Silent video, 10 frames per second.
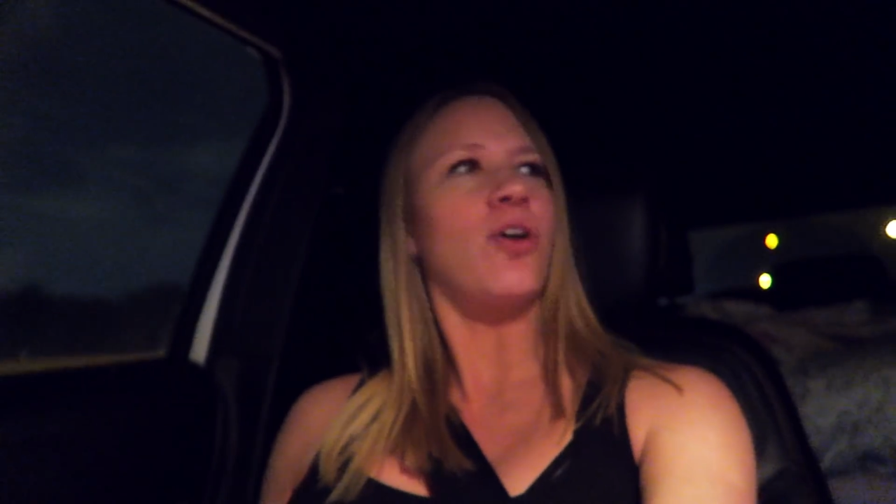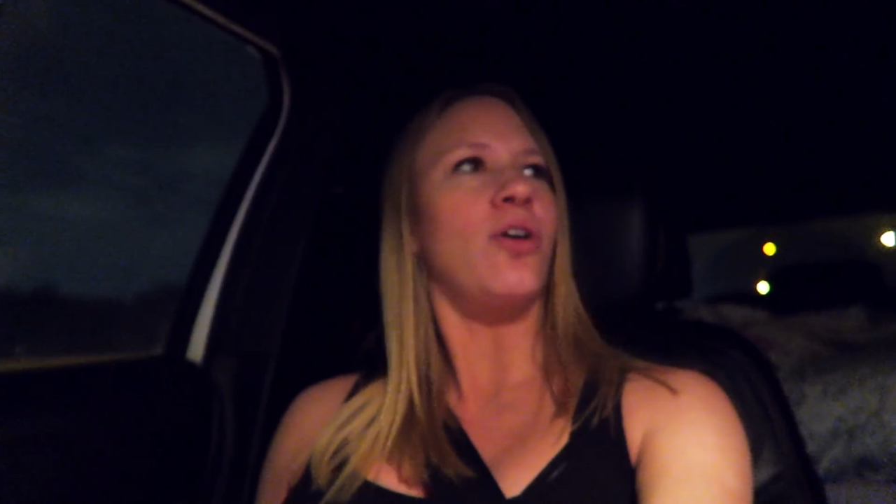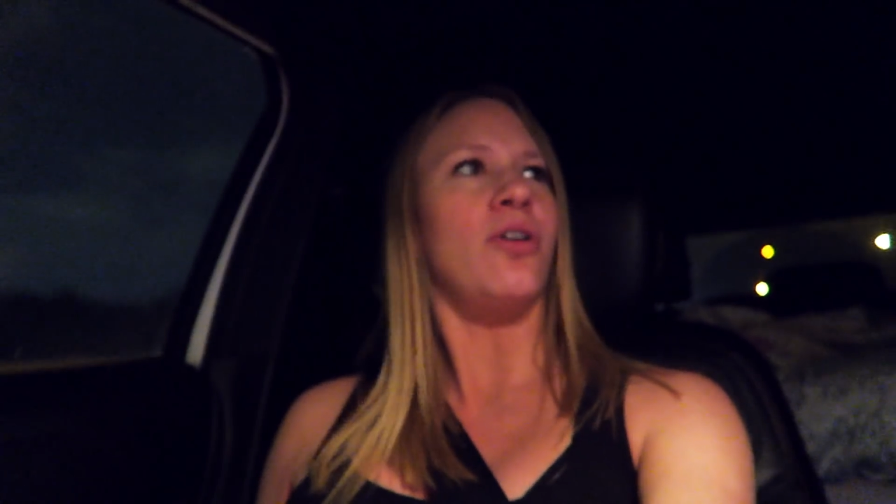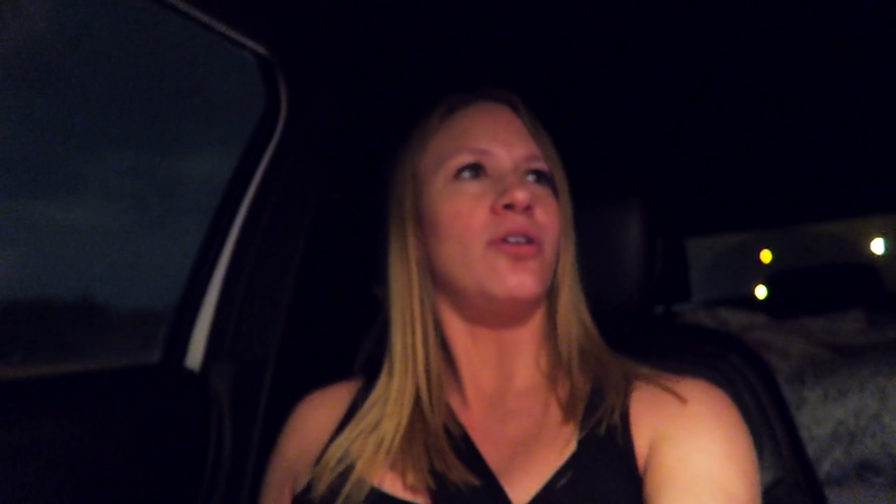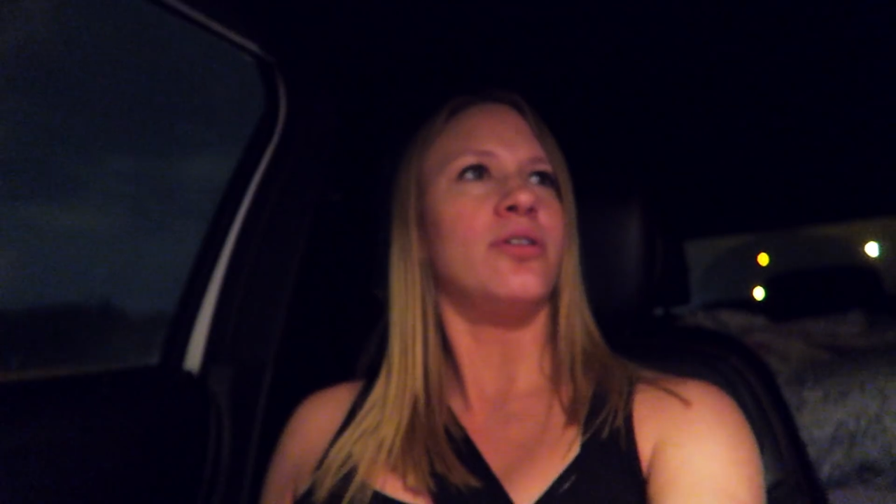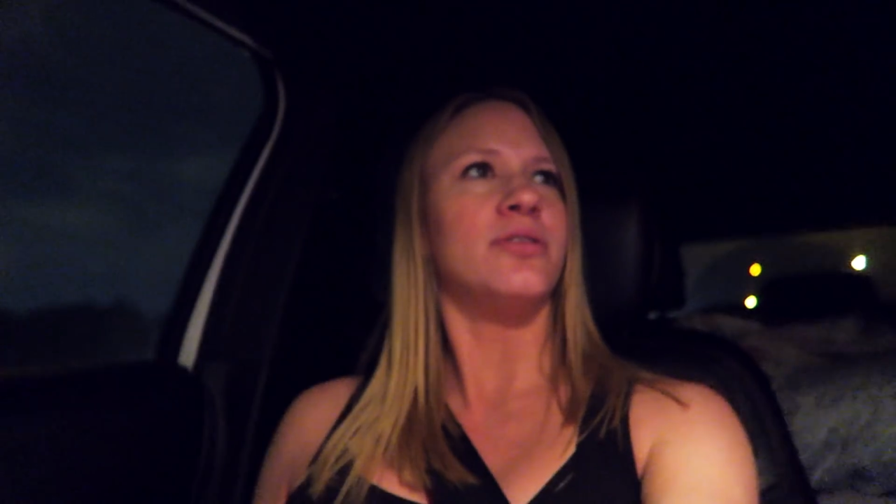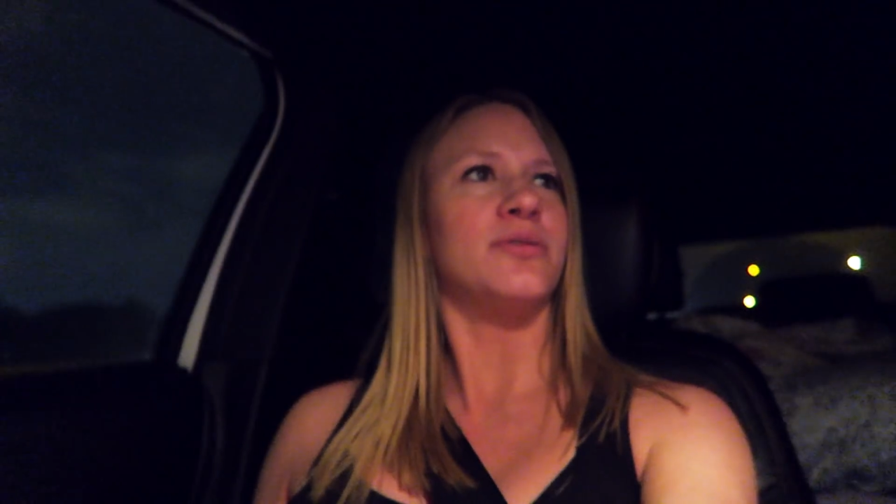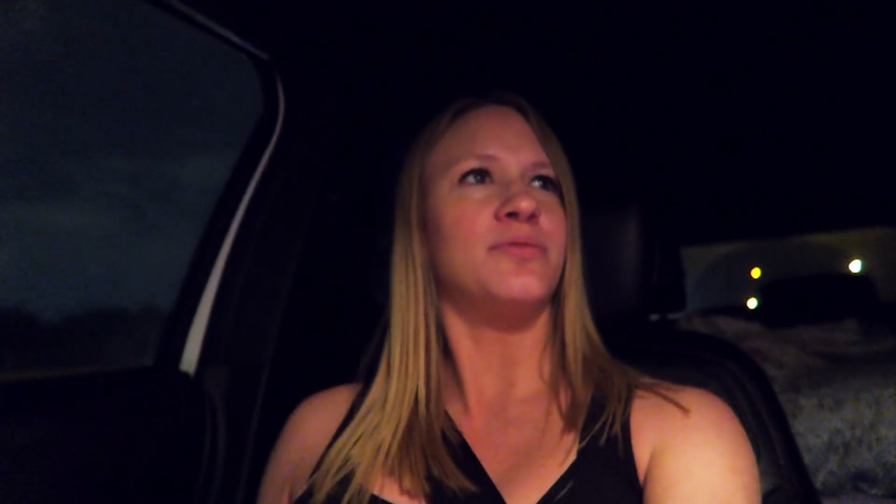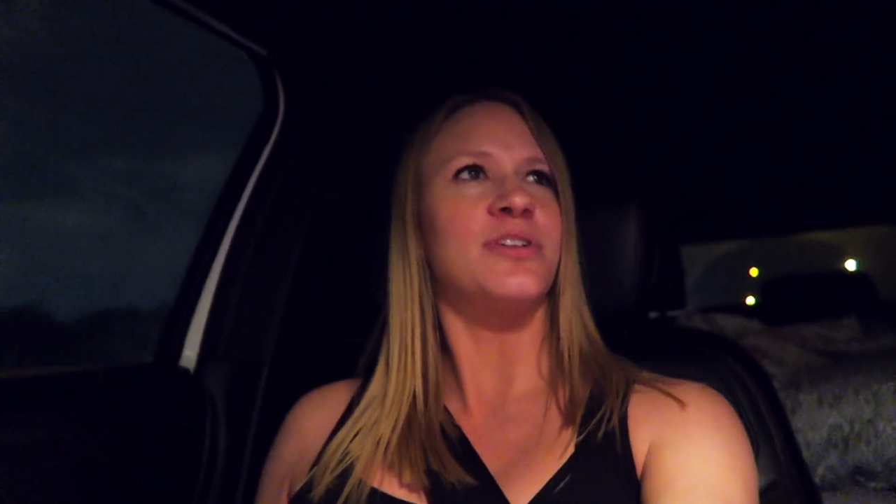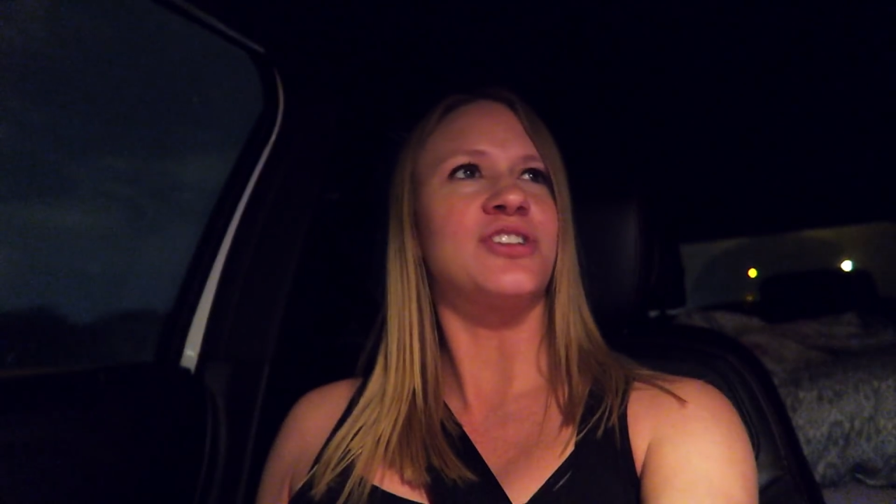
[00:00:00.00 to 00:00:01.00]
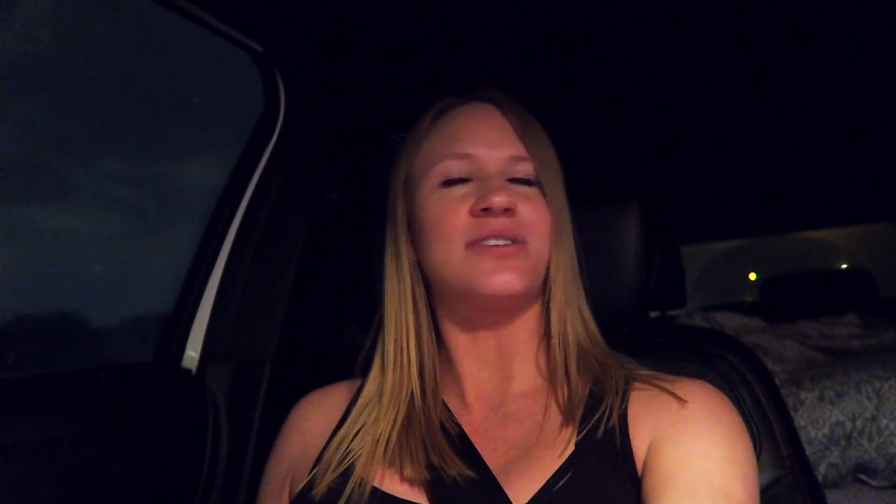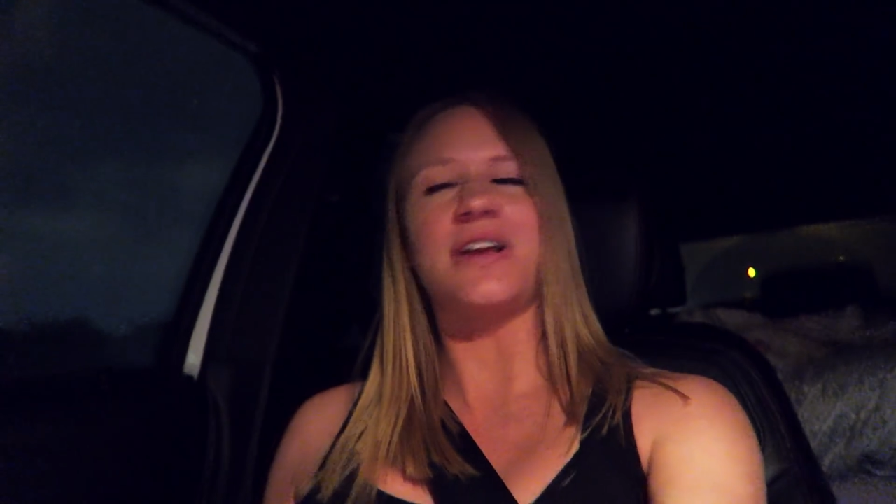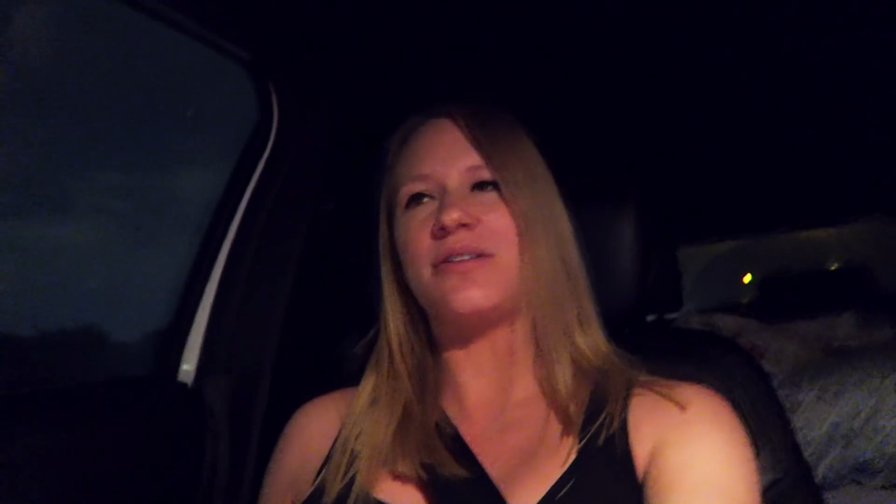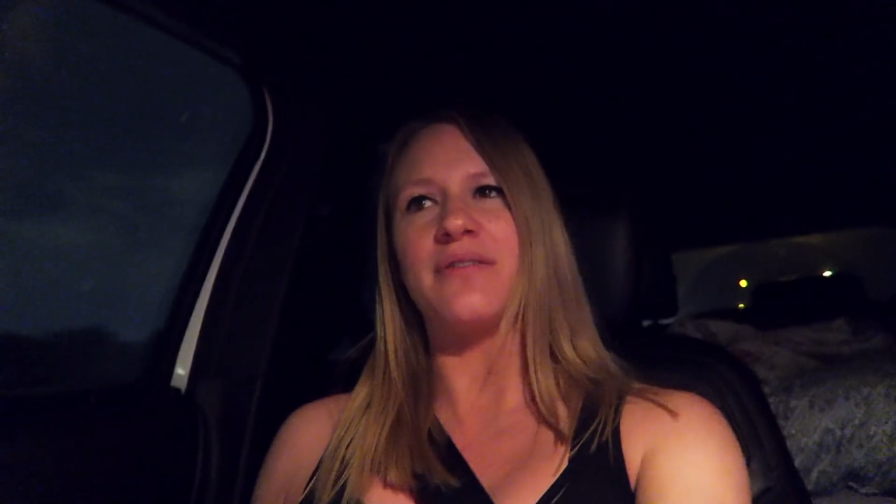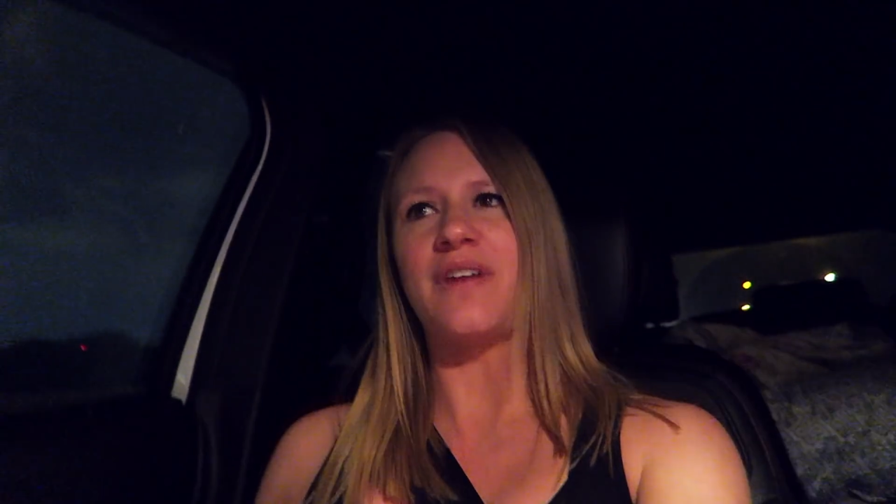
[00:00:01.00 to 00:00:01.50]
call, which
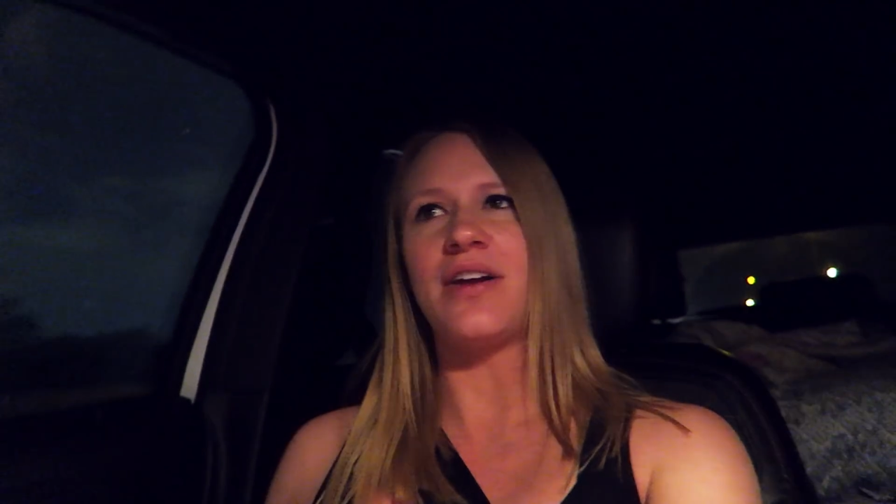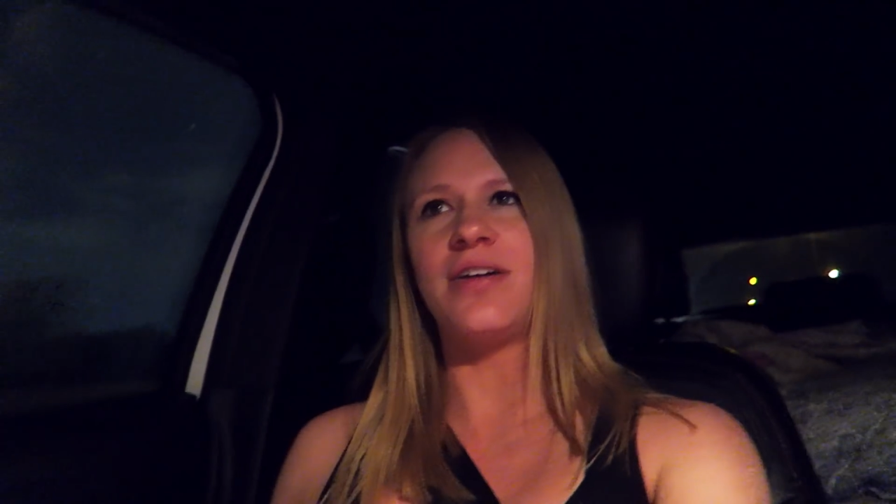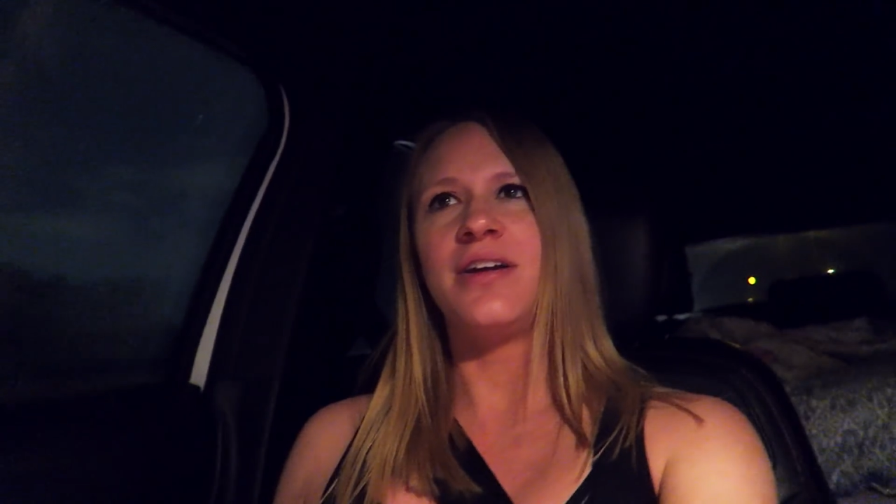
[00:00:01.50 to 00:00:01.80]
I don't even care.